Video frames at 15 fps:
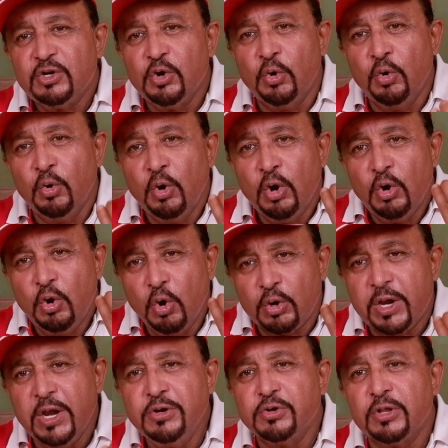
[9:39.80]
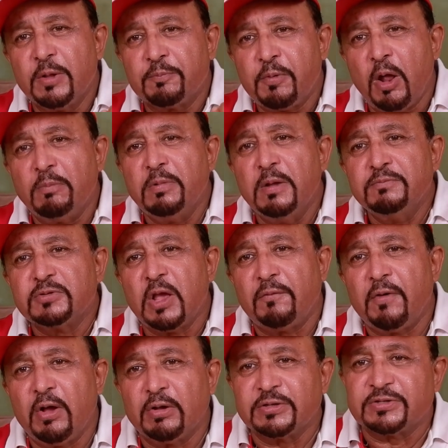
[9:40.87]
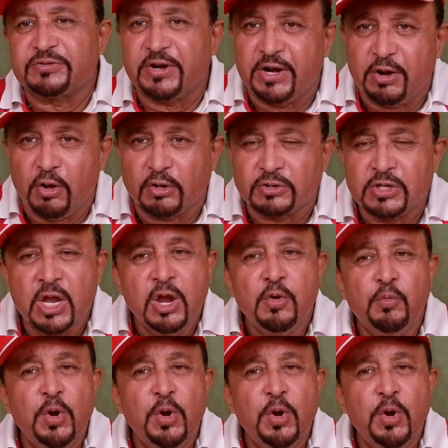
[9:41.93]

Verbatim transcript: to look into the problems of our stray dogs,